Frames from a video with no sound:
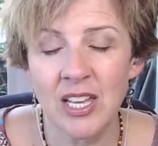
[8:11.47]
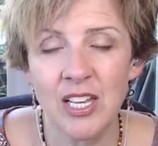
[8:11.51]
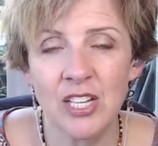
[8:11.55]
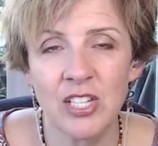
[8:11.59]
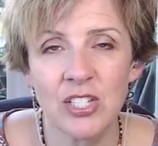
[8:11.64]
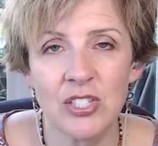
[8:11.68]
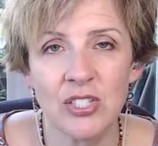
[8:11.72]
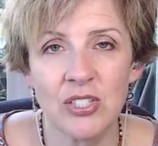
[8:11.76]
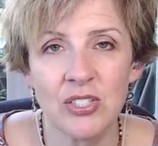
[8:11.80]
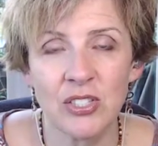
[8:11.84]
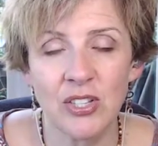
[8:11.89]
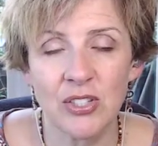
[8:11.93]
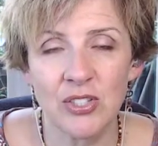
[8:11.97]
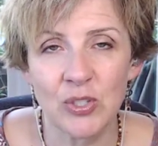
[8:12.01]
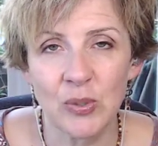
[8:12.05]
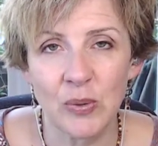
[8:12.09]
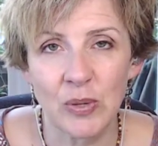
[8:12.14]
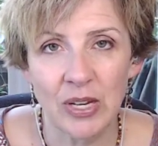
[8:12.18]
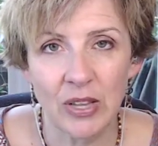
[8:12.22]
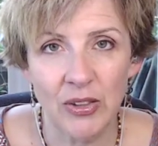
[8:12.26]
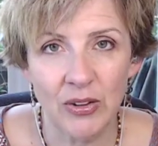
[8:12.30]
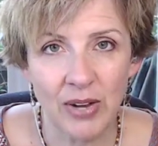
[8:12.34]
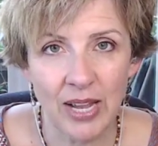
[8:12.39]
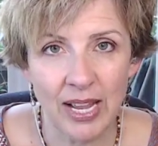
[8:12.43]
She's also
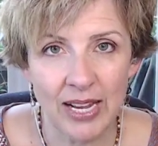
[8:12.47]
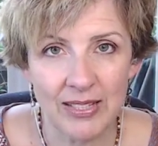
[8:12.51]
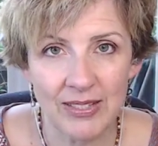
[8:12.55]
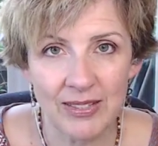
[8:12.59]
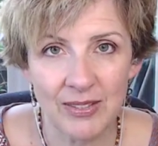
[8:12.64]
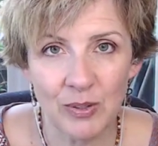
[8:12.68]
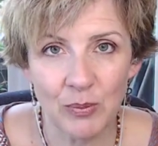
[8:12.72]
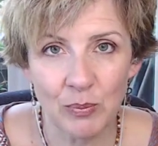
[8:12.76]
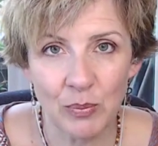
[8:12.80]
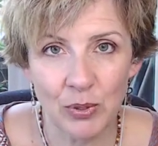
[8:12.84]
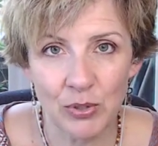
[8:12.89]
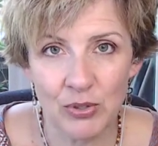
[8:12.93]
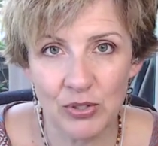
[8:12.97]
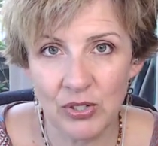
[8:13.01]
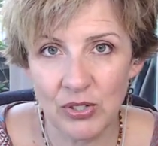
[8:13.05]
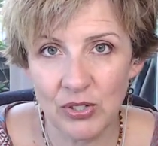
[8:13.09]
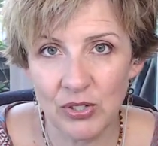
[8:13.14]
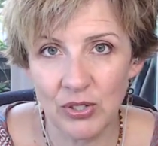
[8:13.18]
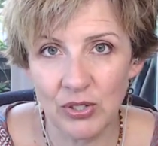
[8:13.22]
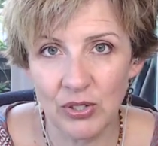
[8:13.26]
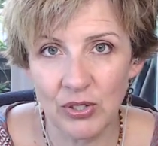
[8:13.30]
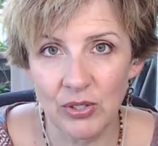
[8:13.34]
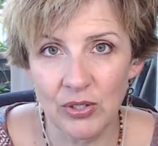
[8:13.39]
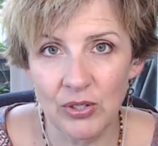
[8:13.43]
another excellent person
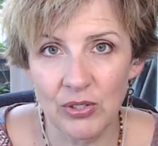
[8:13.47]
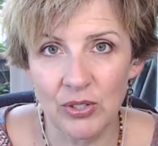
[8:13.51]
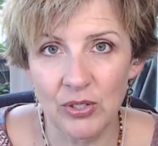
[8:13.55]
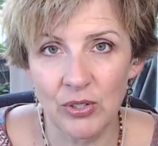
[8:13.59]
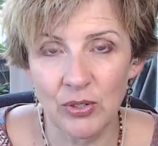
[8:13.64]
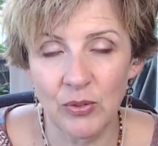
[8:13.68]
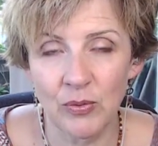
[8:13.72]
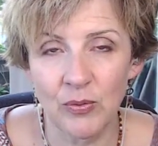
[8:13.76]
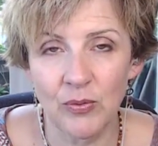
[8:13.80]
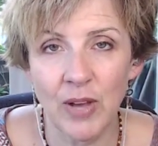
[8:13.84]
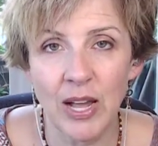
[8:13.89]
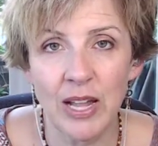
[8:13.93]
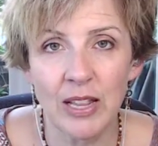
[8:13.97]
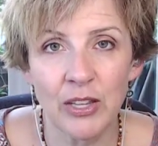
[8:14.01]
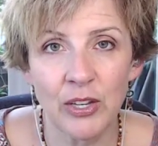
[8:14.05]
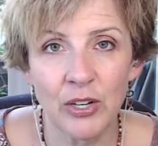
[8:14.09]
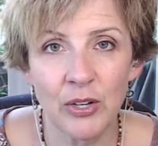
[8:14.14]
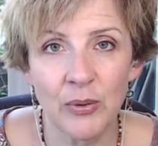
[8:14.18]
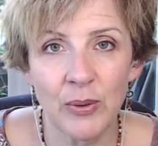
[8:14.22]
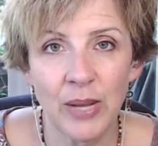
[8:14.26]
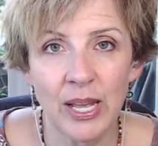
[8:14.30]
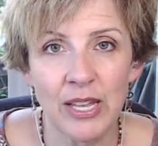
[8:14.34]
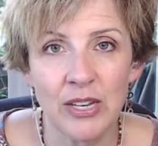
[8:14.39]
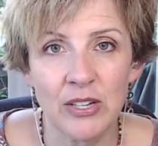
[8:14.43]
to
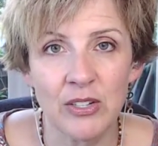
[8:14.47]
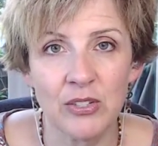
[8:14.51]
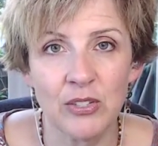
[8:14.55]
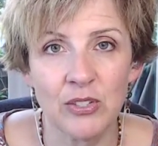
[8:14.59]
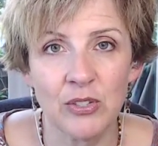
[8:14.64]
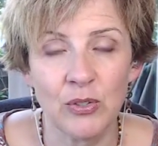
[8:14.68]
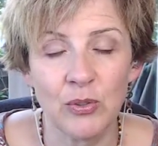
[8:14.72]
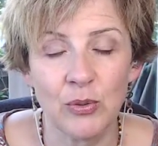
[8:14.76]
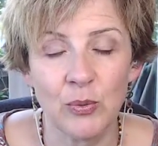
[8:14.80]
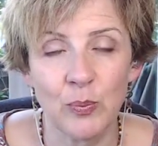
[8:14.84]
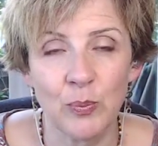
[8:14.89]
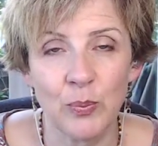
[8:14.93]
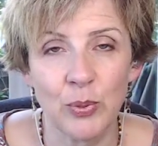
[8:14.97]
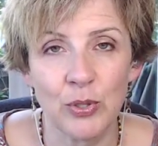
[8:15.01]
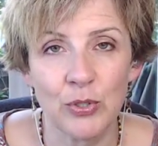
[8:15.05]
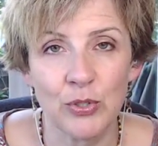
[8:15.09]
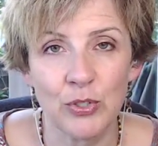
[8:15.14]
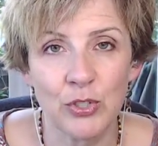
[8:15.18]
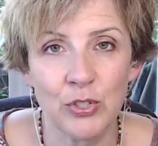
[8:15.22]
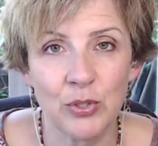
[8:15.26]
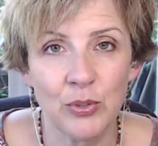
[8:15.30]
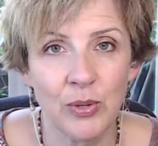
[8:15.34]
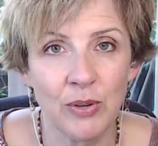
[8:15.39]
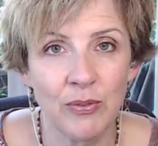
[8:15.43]
follow and to
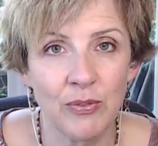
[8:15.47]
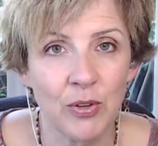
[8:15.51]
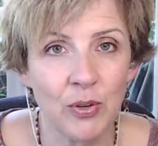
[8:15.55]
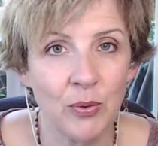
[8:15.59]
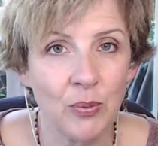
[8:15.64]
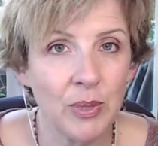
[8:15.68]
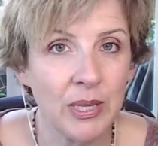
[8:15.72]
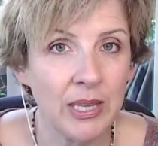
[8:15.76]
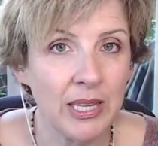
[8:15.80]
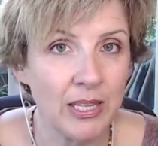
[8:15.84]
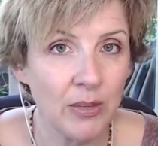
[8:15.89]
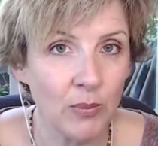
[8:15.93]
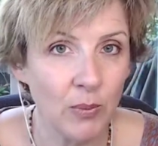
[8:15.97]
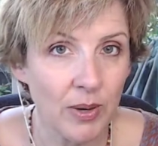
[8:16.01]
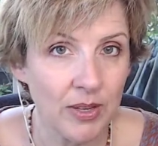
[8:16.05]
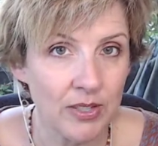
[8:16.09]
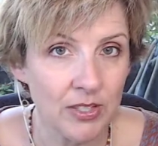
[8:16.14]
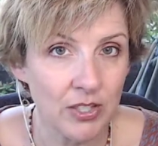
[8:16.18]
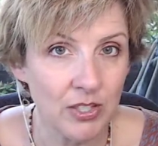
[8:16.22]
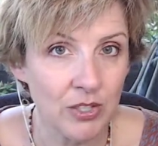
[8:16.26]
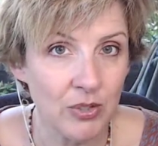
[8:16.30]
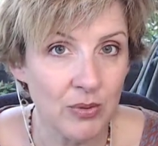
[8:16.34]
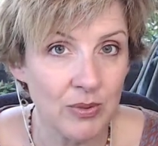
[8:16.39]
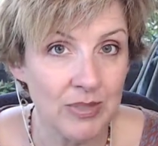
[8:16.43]
pursue if you really want
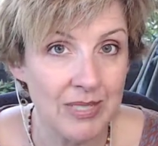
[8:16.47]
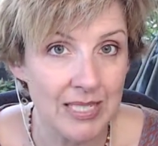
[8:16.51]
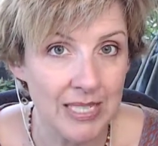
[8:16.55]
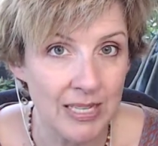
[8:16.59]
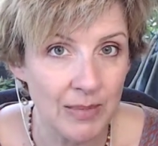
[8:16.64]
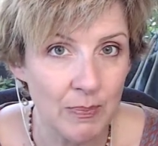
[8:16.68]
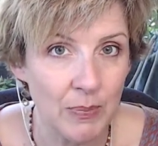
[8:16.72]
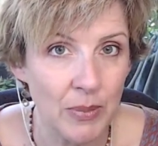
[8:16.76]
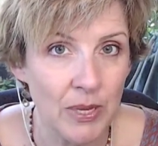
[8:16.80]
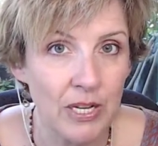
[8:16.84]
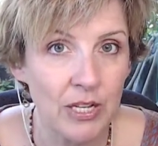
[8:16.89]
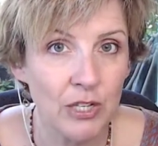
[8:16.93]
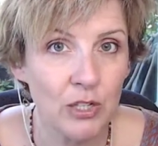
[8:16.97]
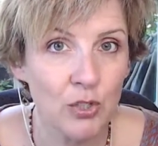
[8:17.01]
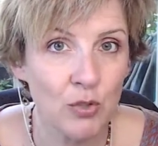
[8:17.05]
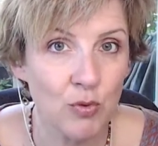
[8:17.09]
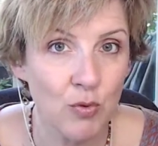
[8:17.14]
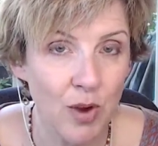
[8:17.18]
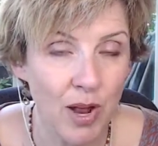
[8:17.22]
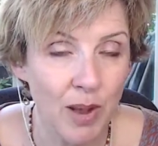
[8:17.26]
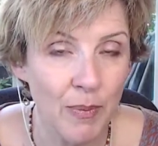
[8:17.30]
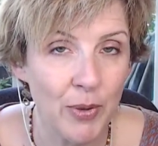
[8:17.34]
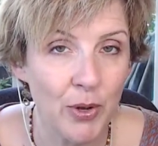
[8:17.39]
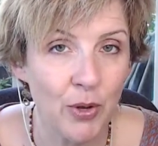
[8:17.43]
to do deep
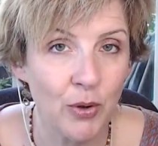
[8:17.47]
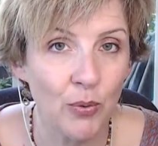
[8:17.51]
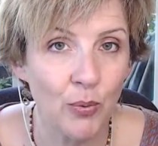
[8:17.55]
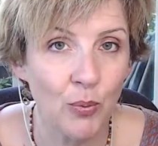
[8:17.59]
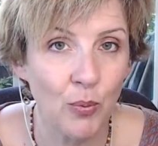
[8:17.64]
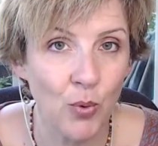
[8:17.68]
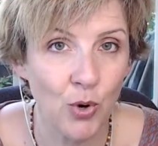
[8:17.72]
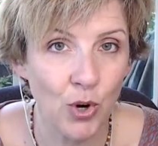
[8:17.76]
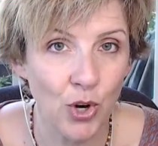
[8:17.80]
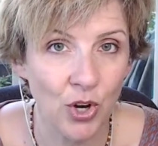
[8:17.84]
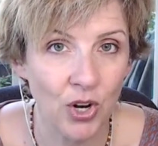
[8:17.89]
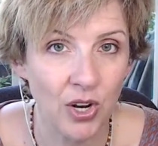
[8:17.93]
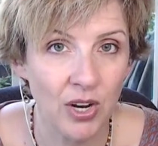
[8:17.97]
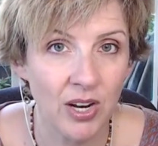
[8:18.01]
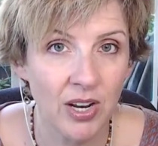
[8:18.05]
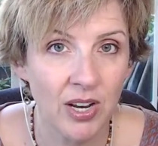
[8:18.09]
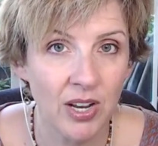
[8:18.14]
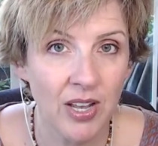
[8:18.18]
trauma work.